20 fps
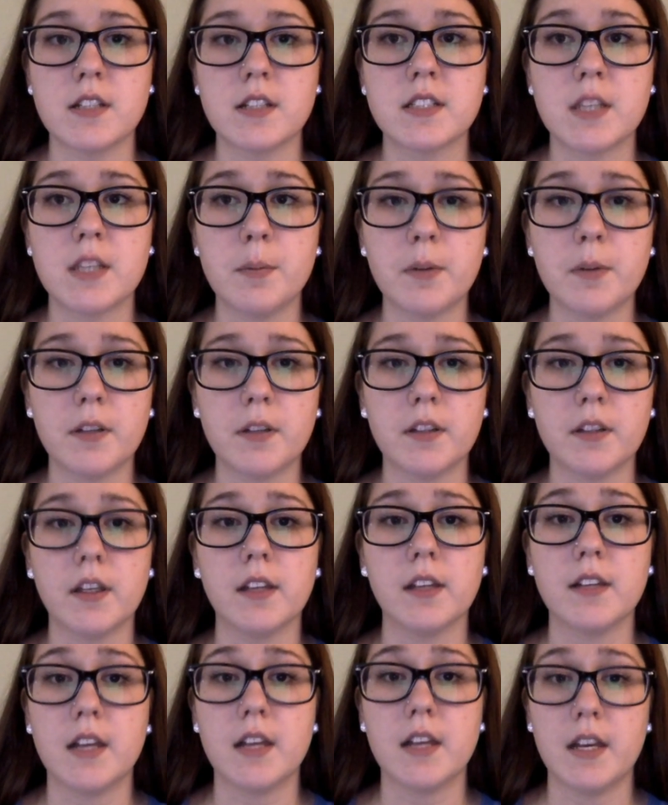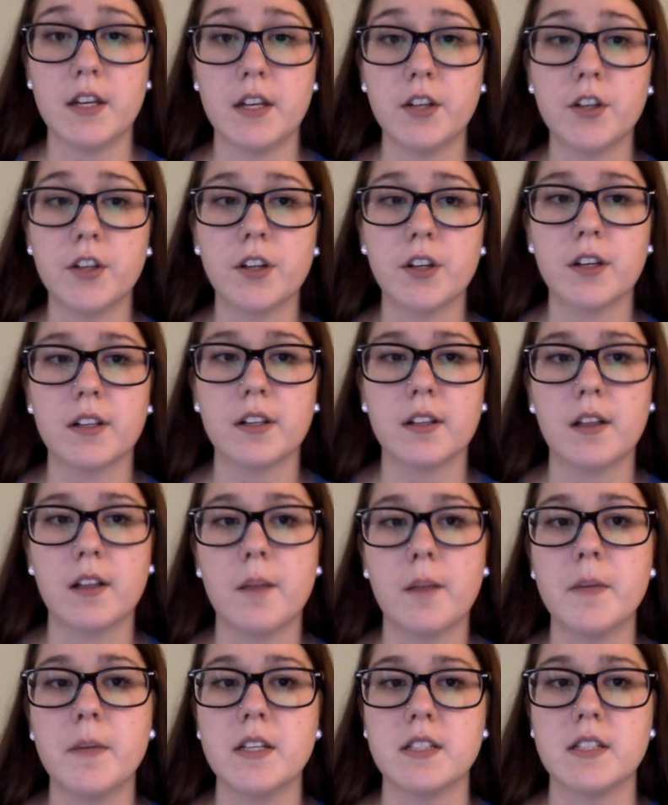Typically, the hidden
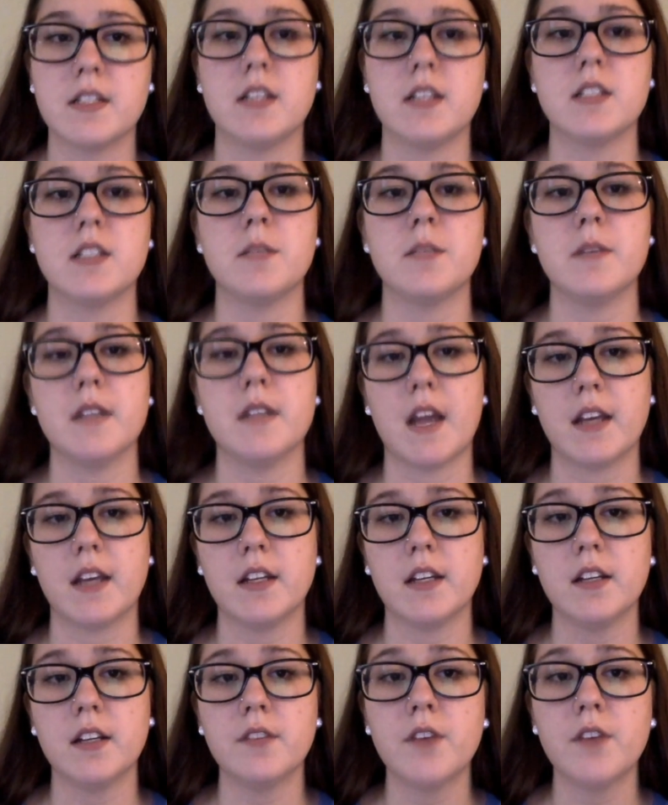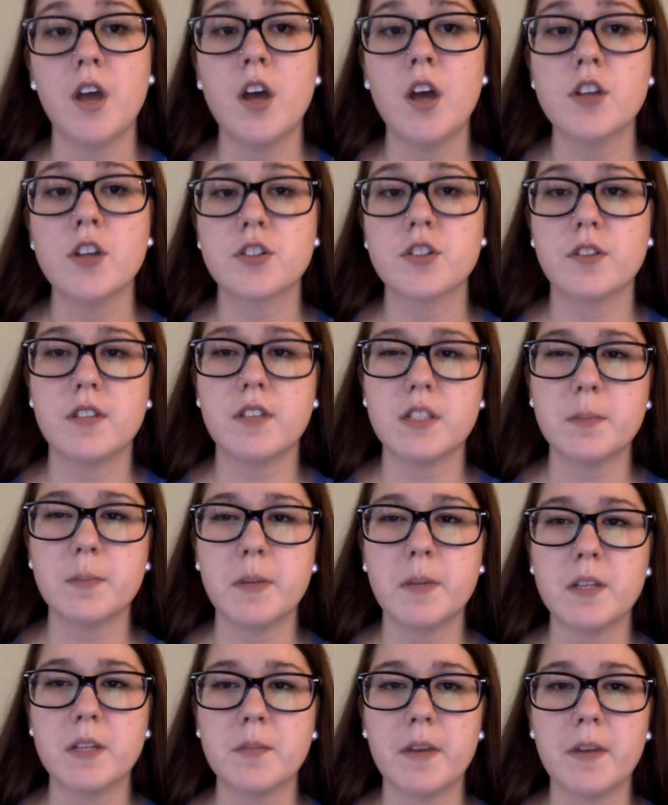curriculum is seen to be negative, so this
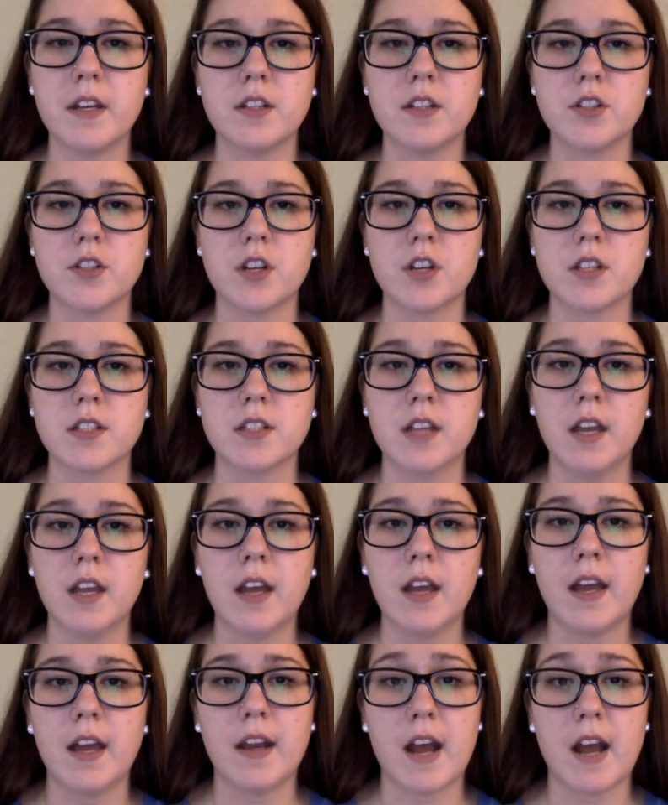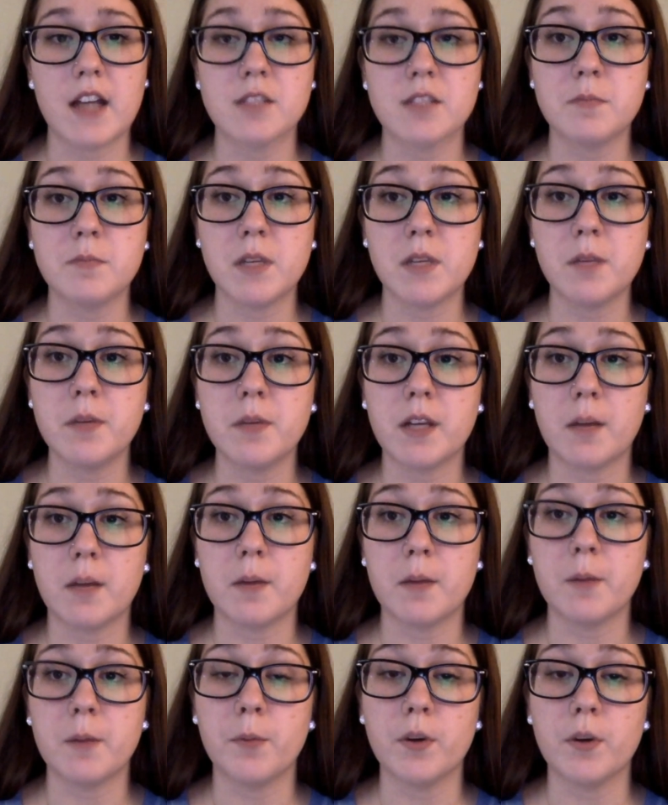piqued my interest and has me
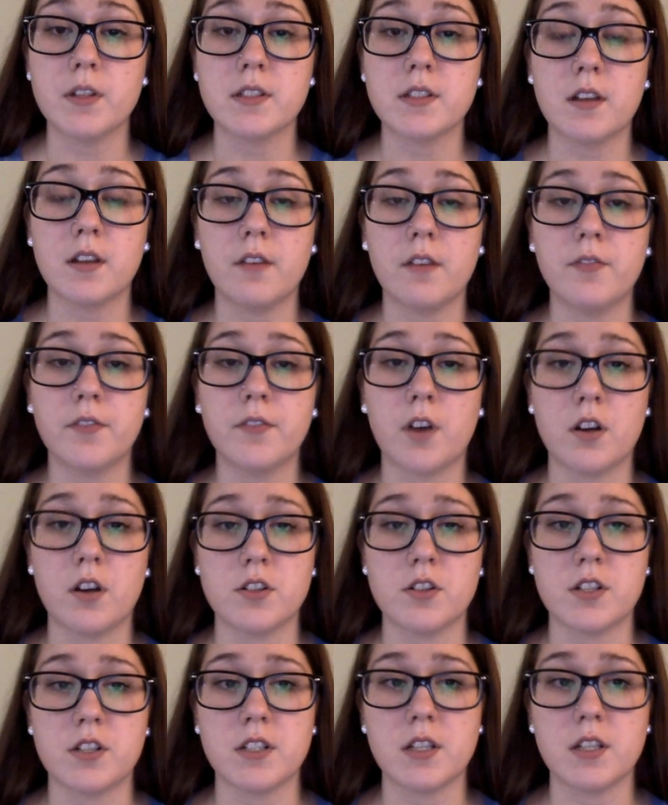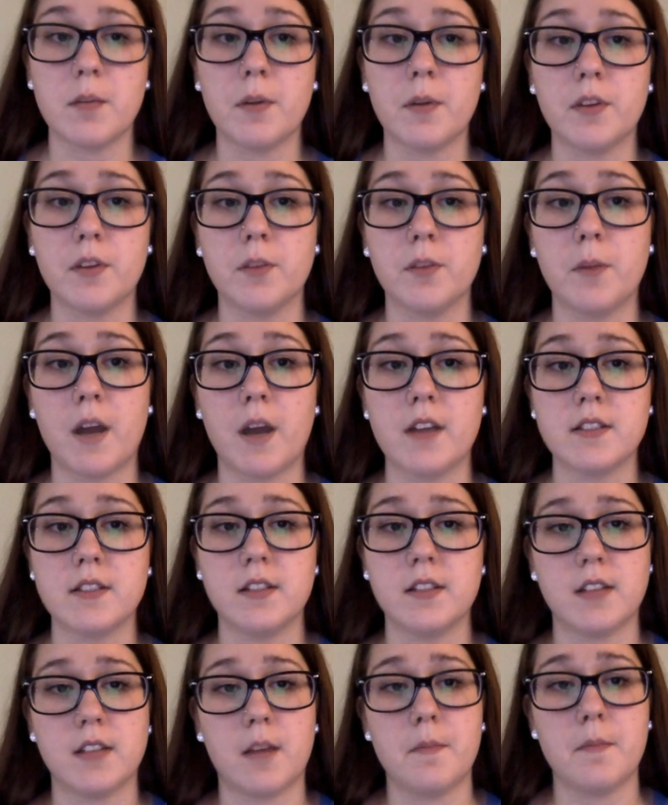becoming more self-conscious about the
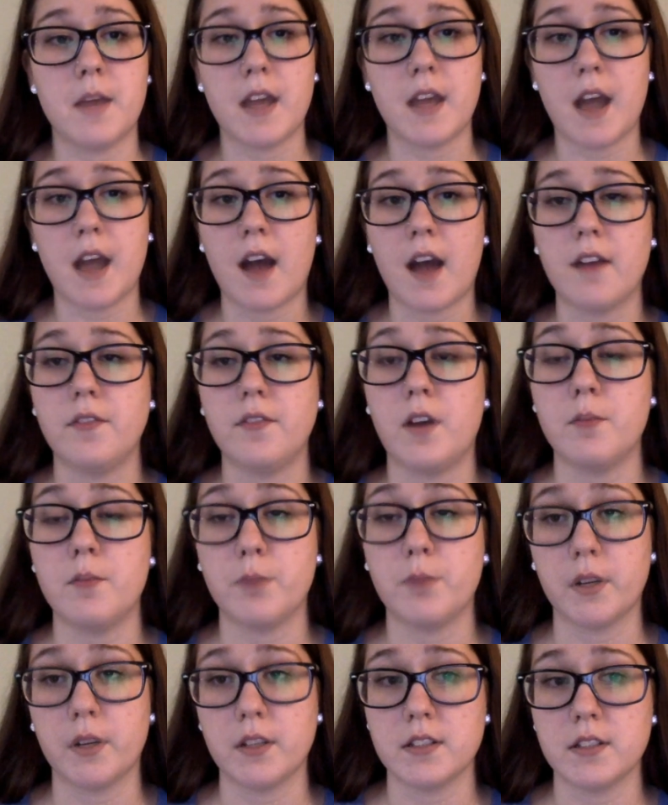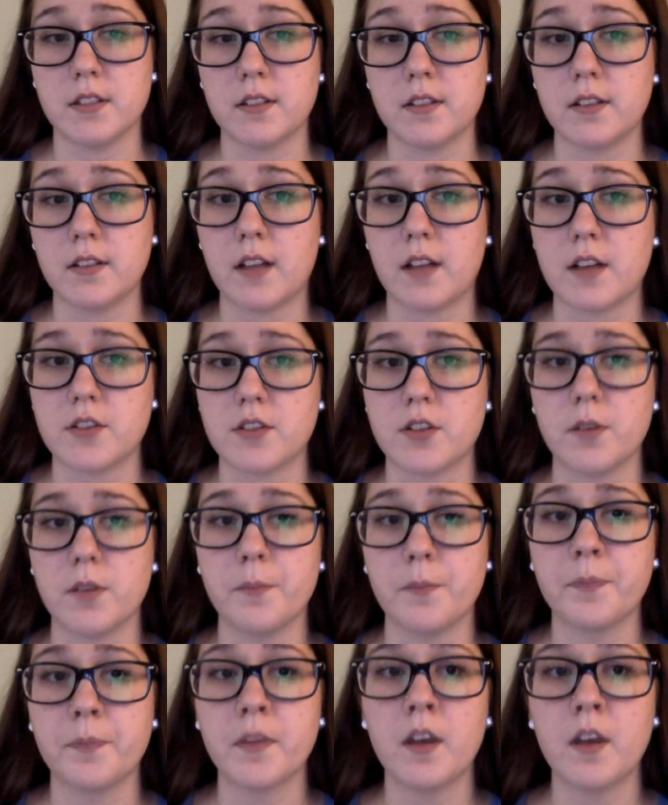biases I may have and bring into the classroom.